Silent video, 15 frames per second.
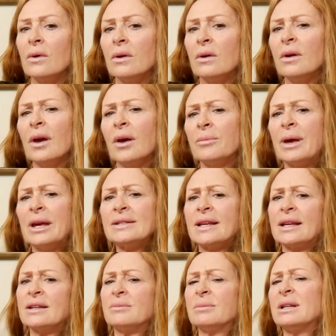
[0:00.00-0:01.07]
Yeah,
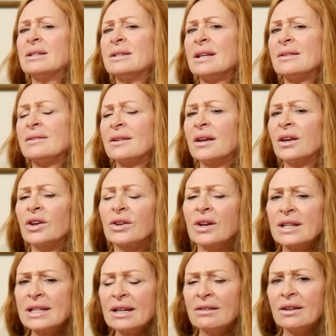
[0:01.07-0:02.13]
amazing. I mean, it sounds like a good
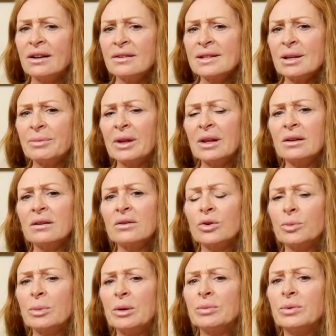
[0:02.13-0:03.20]
idea and it's something that a lot
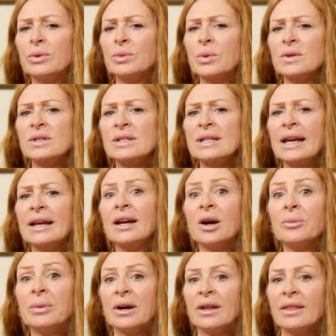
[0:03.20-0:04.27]
of people would want to take
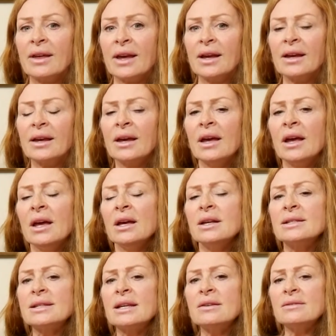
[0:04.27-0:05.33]
up, I think.
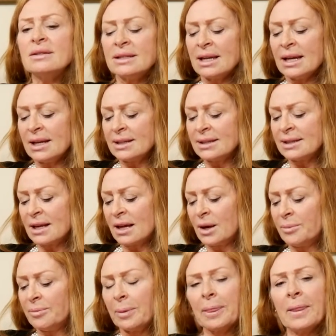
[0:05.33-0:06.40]
So tell us,
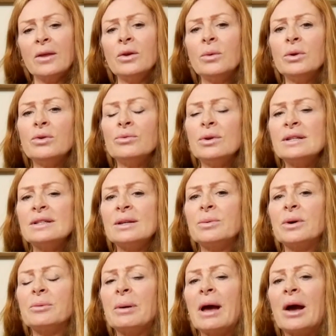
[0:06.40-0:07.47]
you recently
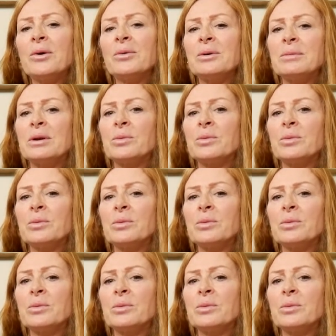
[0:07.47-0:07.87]
won a Power Women